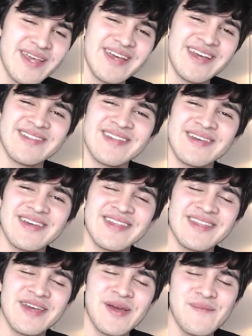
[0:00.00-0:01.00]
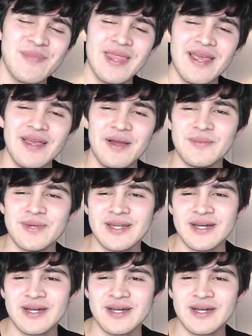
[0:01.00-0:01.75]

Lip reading: in him. But